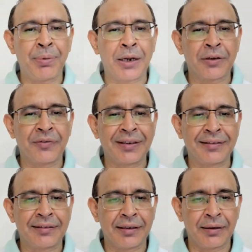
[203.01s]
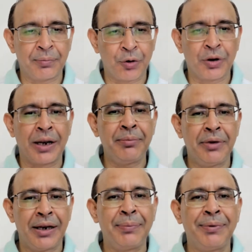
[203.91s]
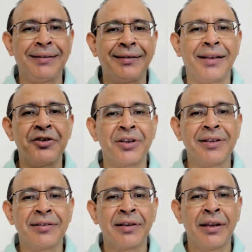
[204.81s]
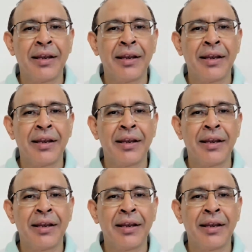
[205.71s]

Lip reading: part of this program, Diabetes Essentials.